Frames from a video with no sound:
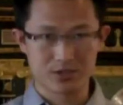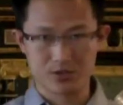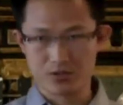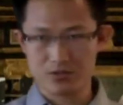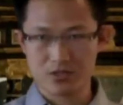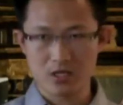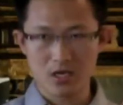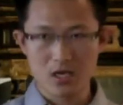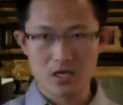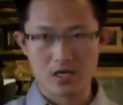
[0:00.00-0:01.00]
to use
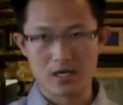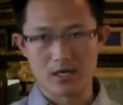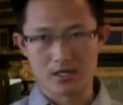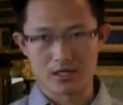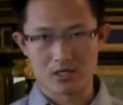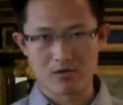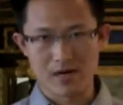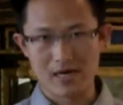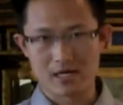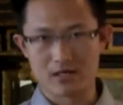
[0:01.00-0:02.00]
uh, in
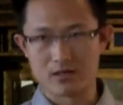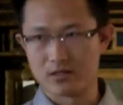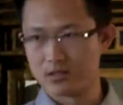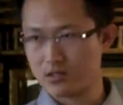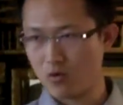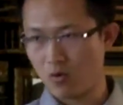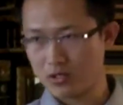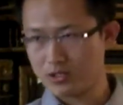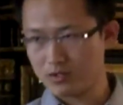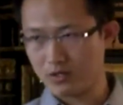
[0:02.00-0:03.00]
creating this
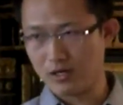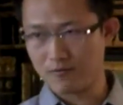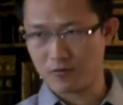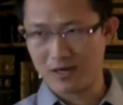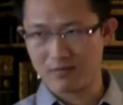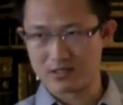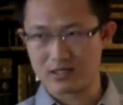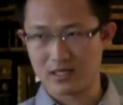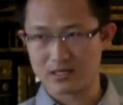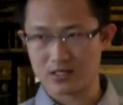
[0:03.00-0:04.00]
course uh, for Emily's
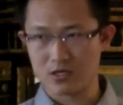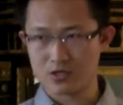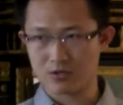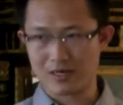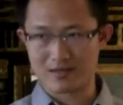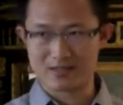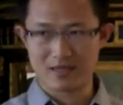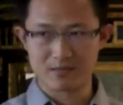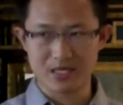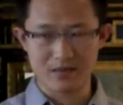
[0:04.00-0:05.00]
class. Also, at the
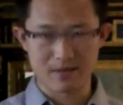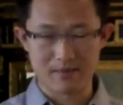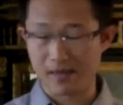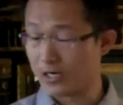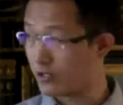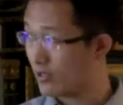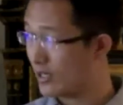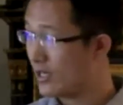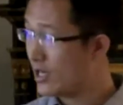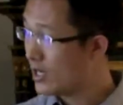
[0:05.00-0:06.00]
same time, I'm
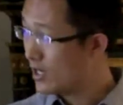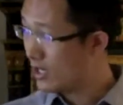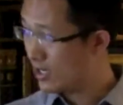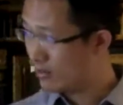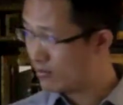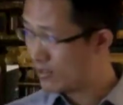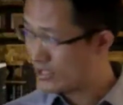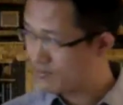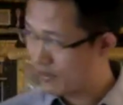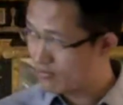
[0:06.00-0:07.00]
actually uh,
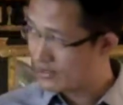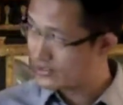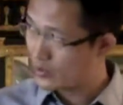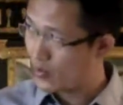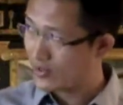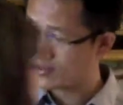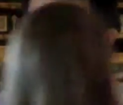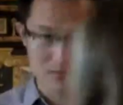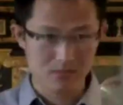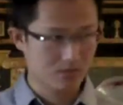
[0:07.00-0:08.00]
experimenting with
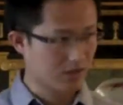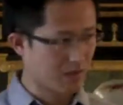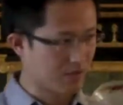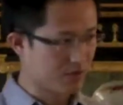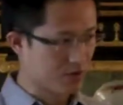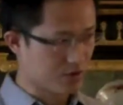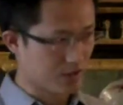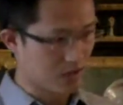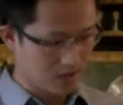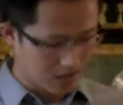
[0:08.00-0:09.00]
some type of social
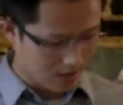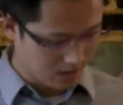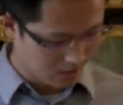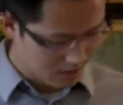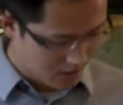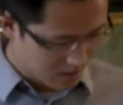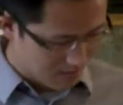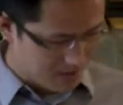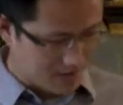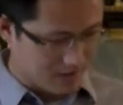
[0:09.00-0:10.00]
uh,
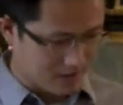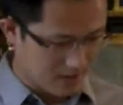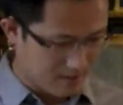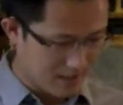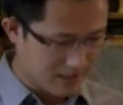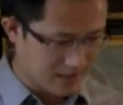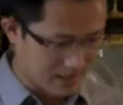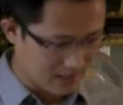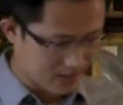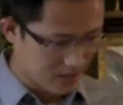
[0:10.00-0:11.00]
media in my
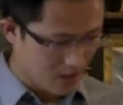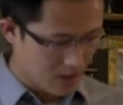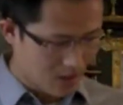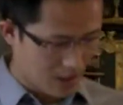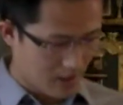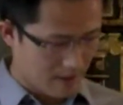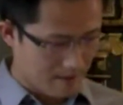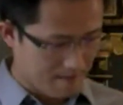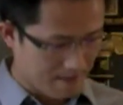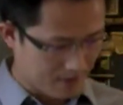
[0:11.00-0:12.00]
class.
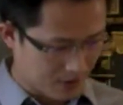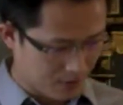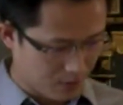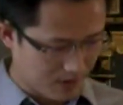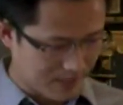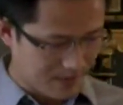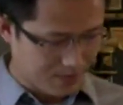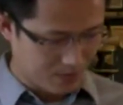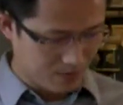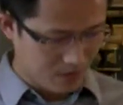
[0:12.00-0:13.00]
Um, so for
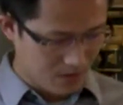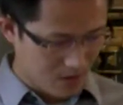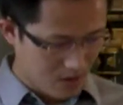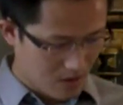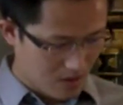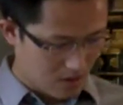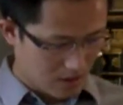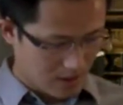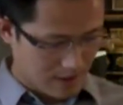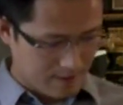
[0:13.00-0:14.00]
example,
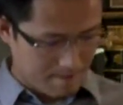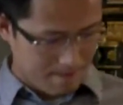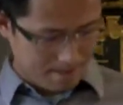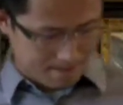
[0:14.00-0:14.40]
um,